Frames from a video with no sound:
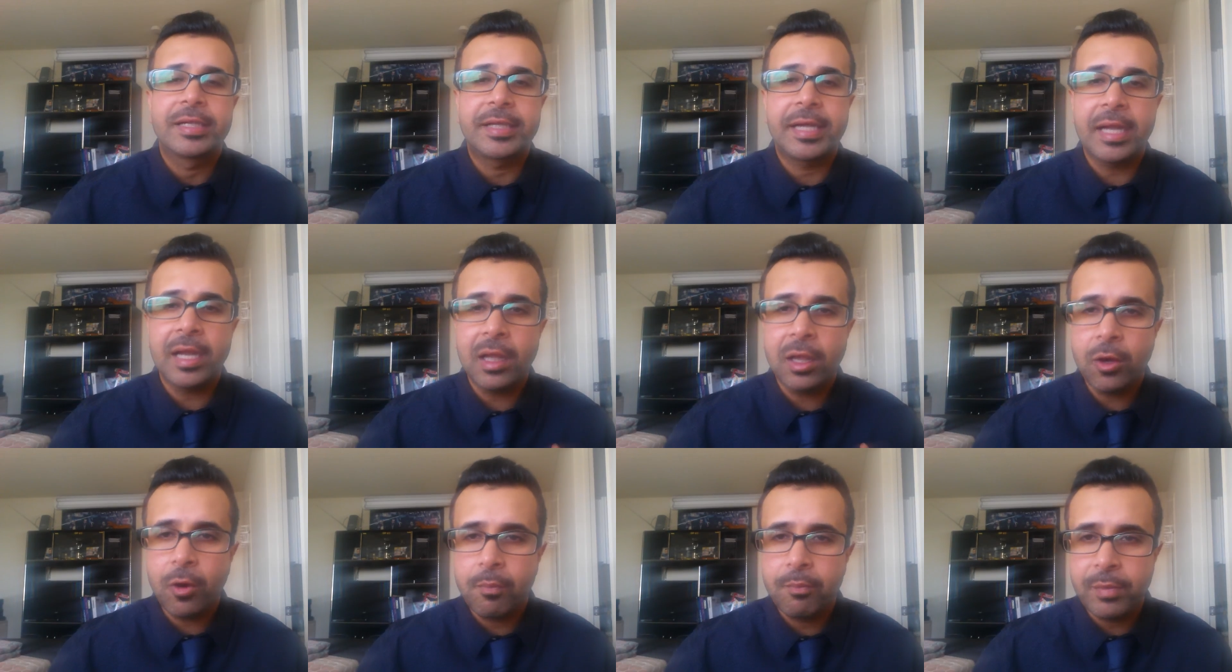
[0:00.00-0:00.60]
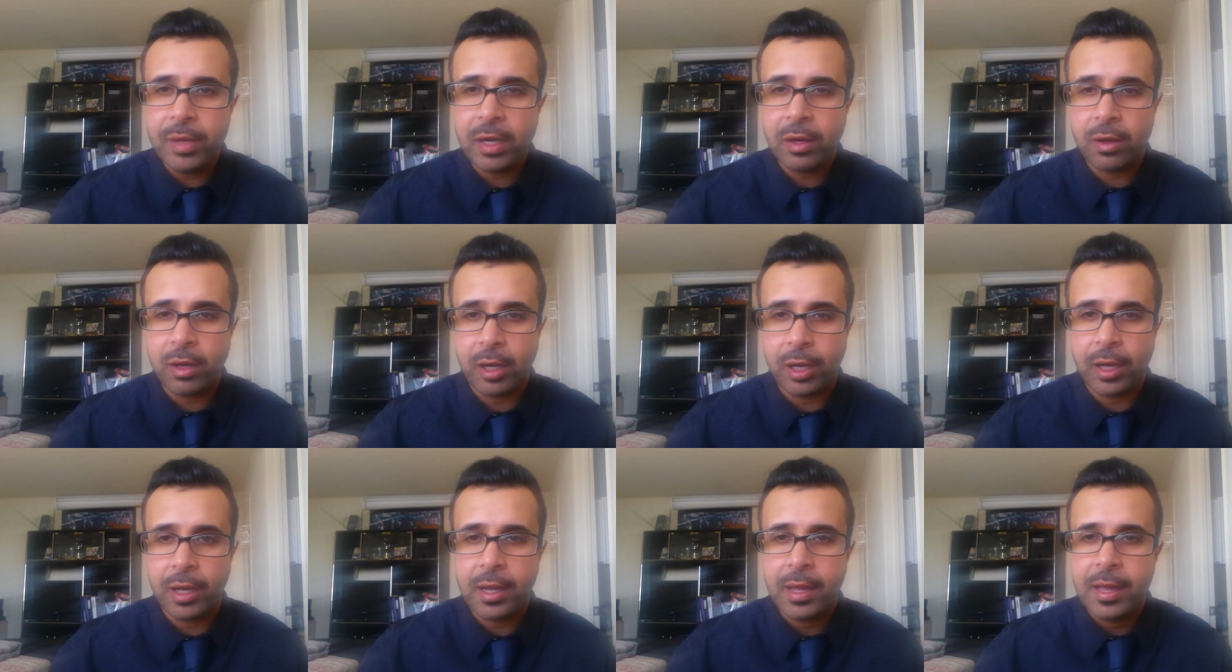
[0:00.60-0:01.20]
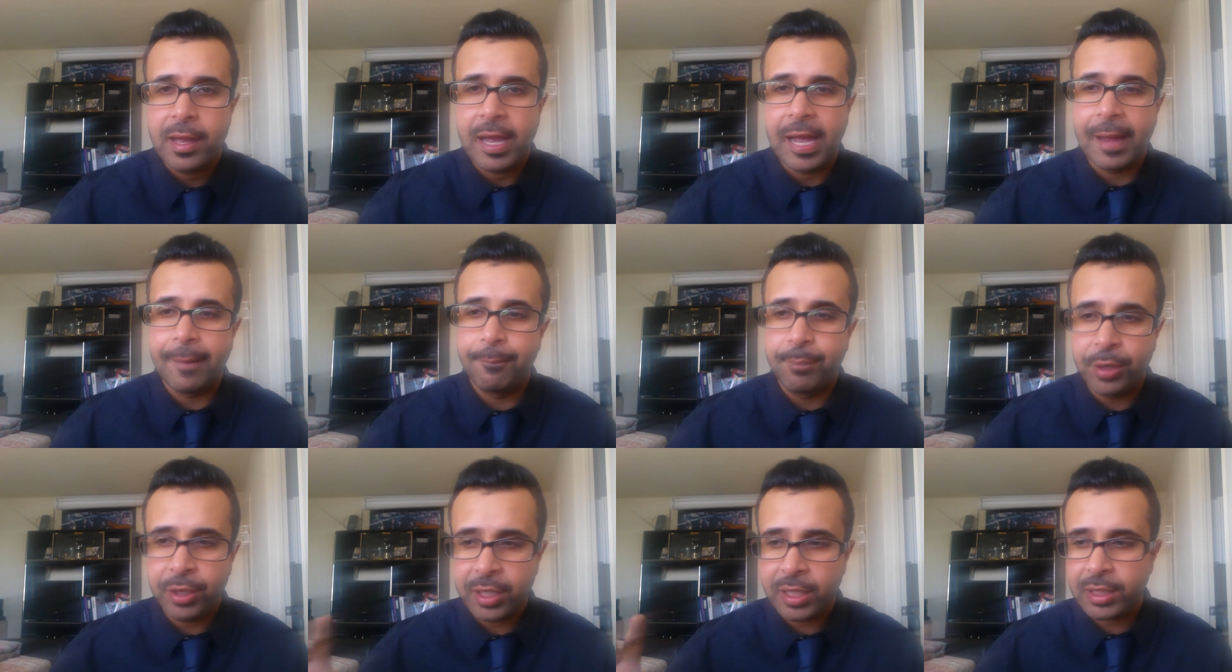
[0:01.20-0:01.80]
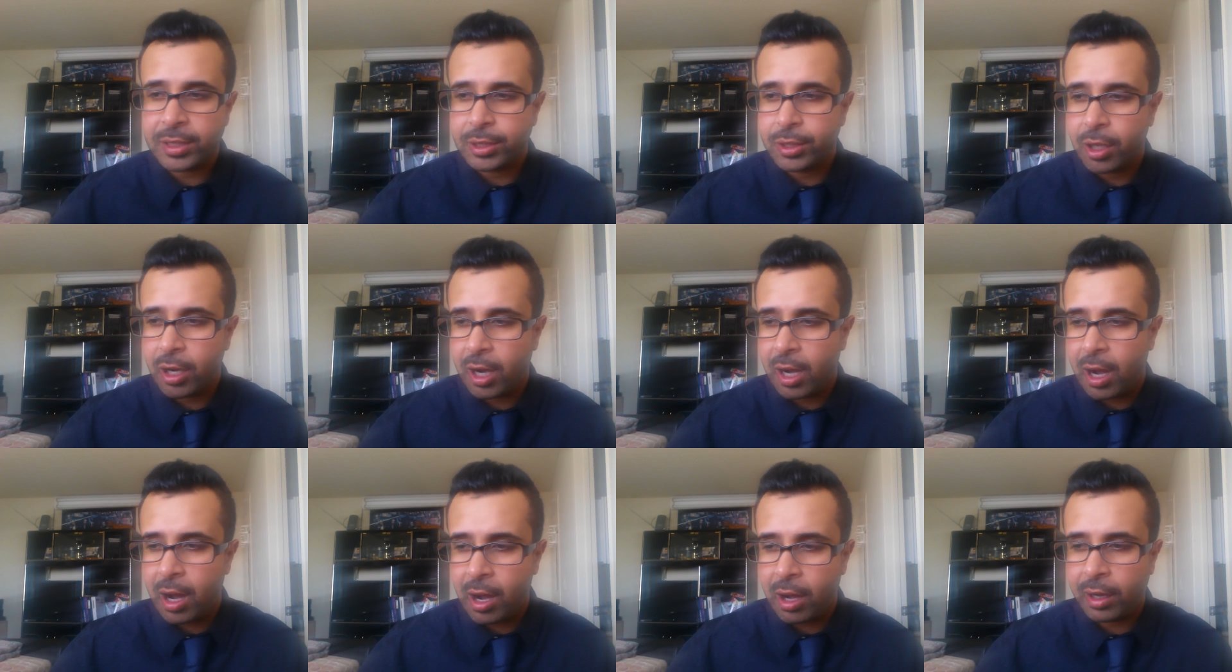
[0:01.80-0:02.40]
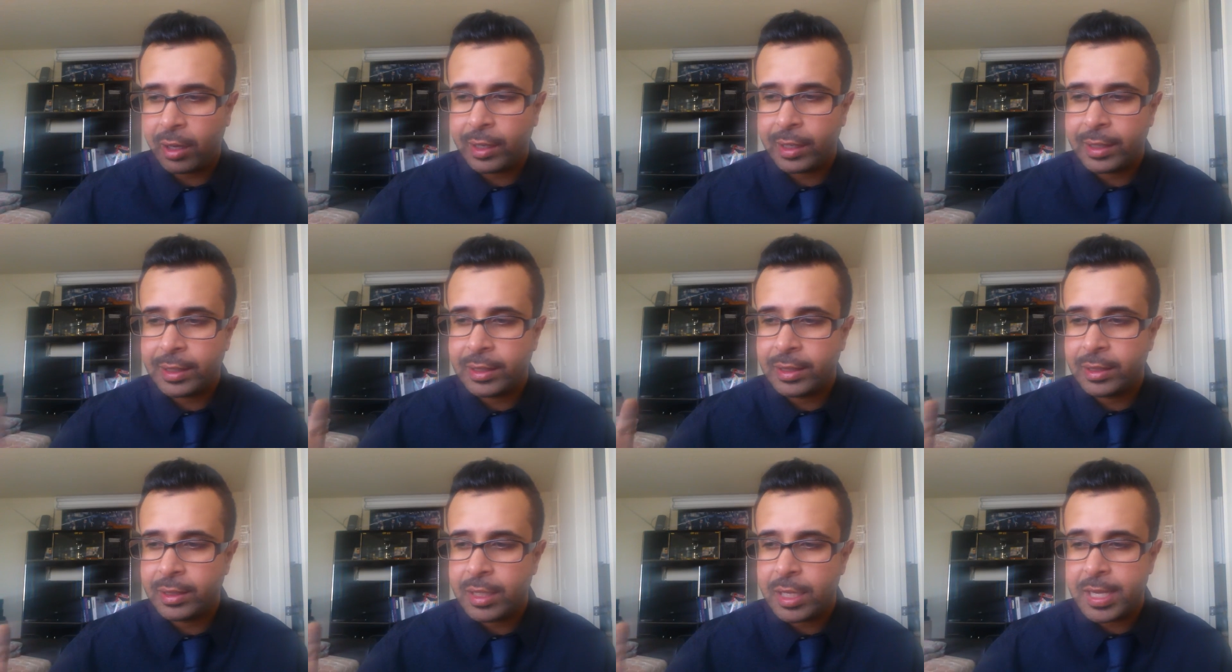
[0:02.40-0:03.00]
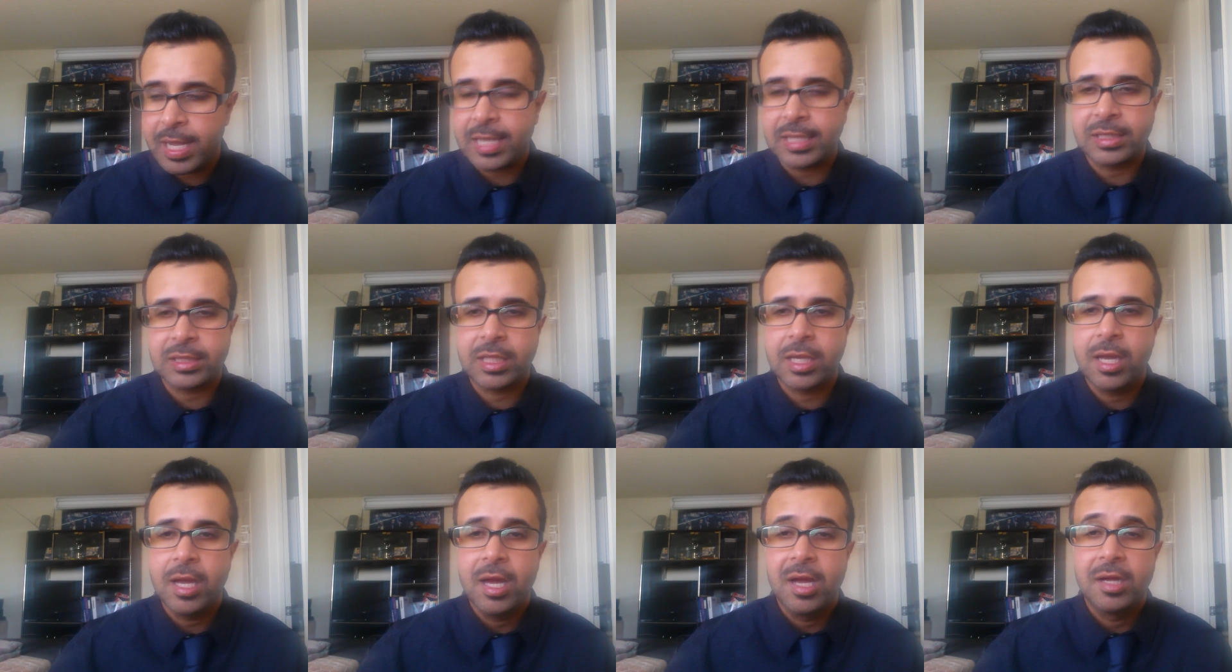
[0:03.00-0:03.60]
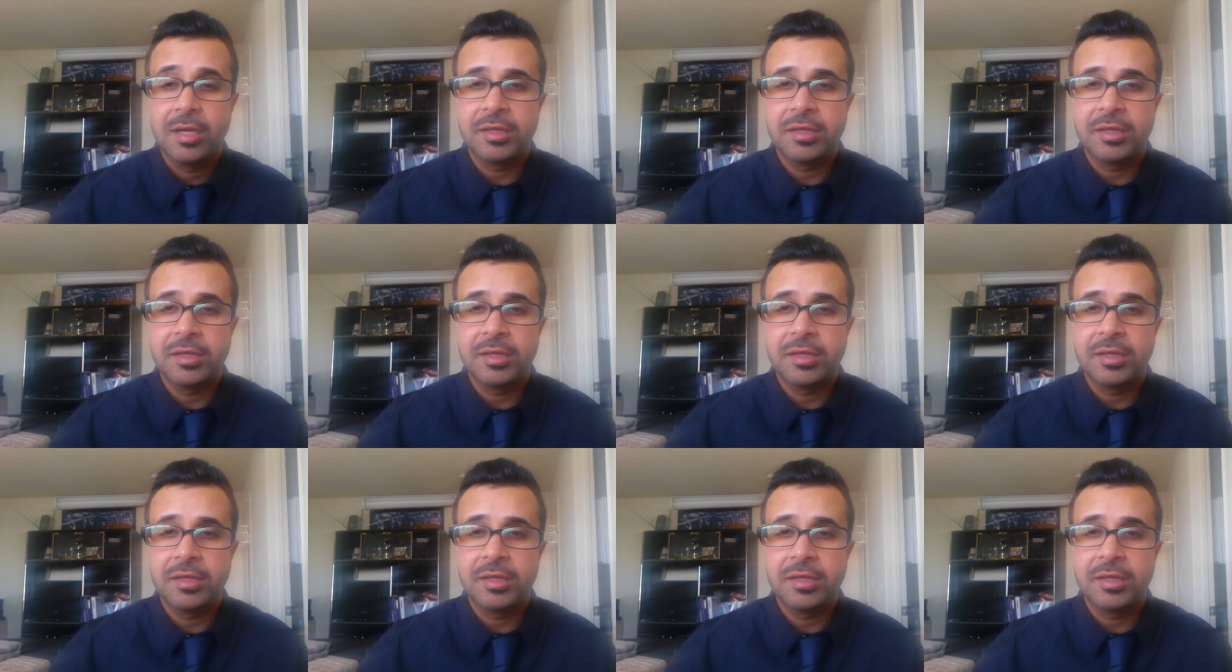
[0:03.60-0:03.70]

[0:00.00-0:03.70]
get a little mirror and put it on the desk.